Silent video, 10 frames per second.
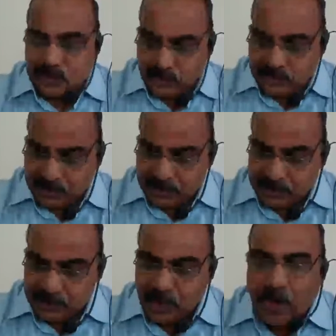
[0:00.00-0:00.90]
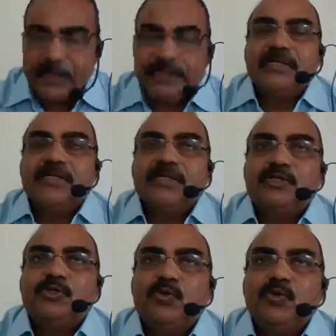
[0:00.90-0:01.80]
or join
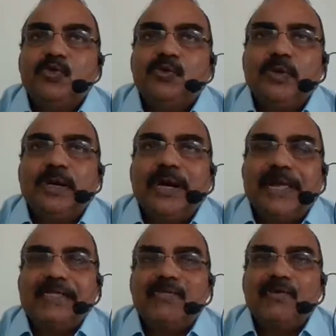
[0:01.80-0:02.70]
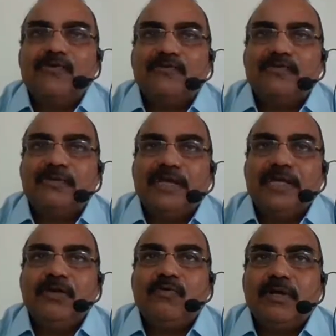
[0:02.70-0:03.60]
two length of
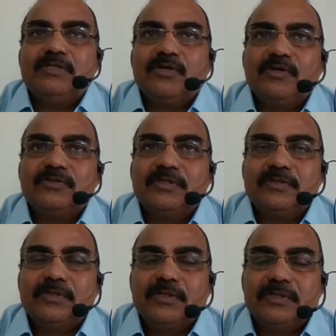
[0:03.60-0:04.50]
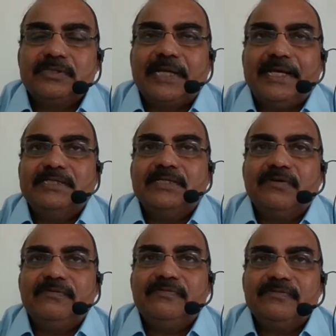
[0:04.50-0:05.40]
equal sizes
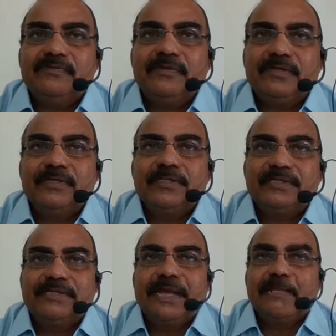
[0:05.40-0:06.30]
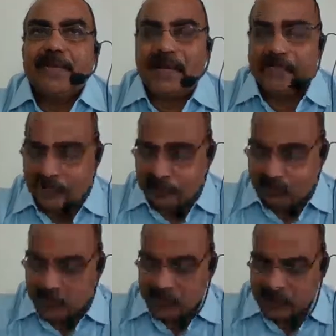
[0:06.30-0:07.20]
of same type of
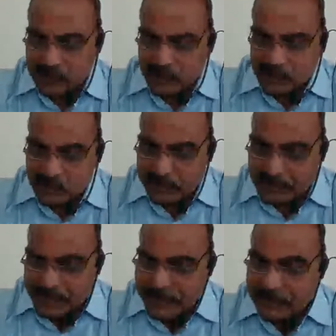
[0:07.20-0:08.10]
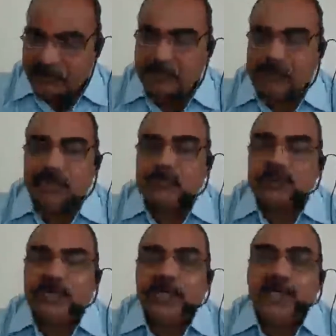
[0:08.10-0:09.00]
hose. To tie them, we
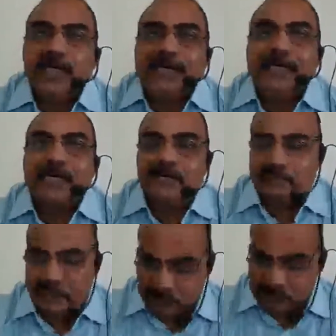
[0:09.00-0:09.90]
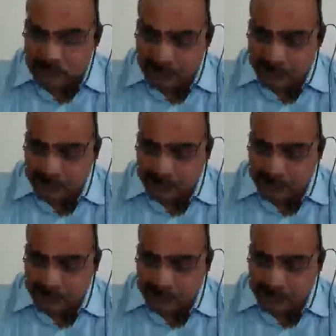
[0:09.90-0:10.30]
use a reef knot.